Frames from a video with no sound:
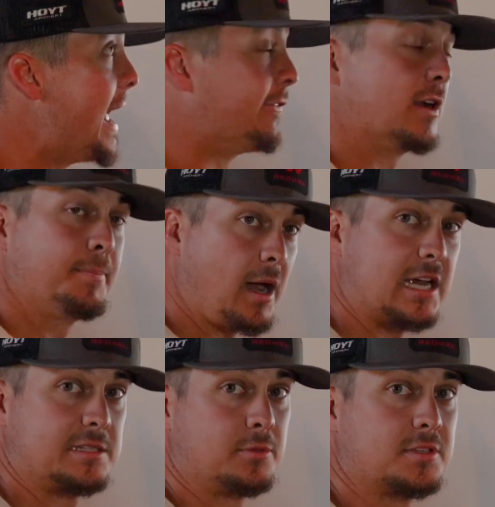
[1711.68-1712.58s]
every
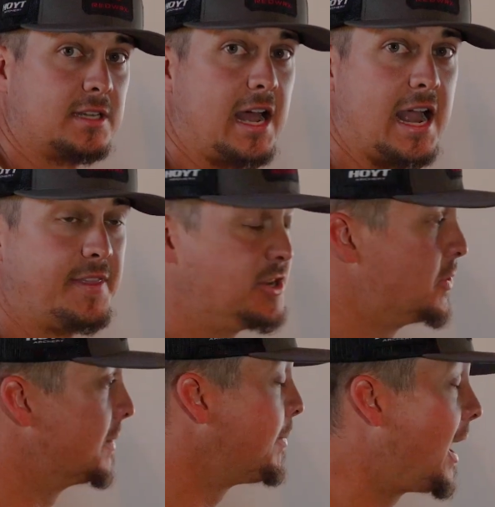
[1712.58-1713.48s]
possible sign that you
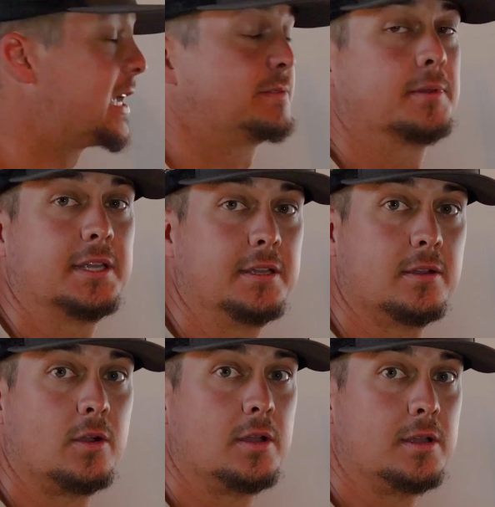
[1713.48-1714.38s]
could possibly
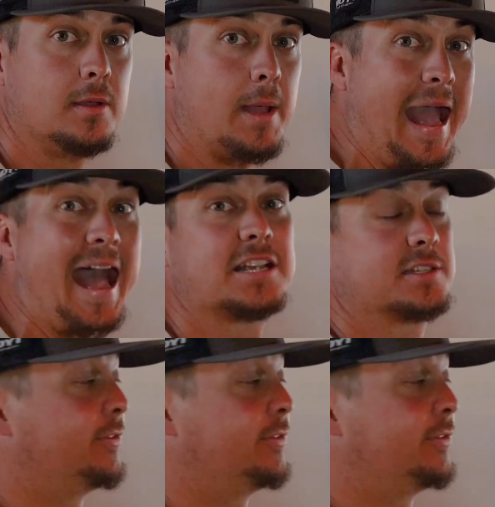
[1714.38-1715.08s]
ask